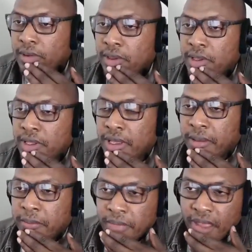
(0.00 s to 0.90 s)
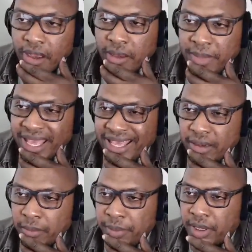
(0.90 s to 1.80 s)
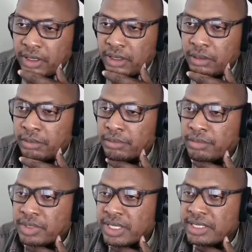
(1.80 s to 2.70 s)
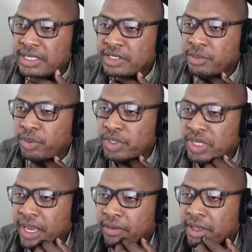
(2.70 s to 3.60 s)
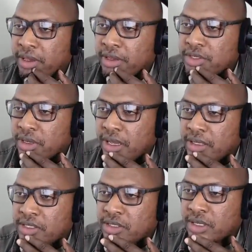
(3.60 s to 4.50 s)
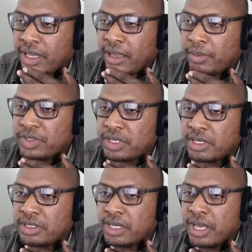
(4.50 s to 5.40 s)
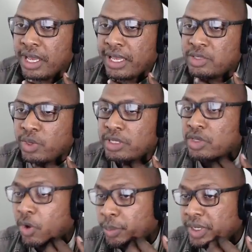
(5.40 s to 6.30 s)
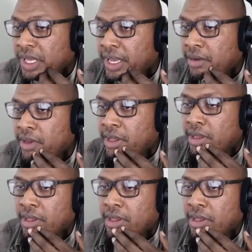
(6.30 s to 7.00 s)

I saw that. Yeah. yeah. Um, Adam Putnam says he supports carrying guns on college campuses as well as open carry.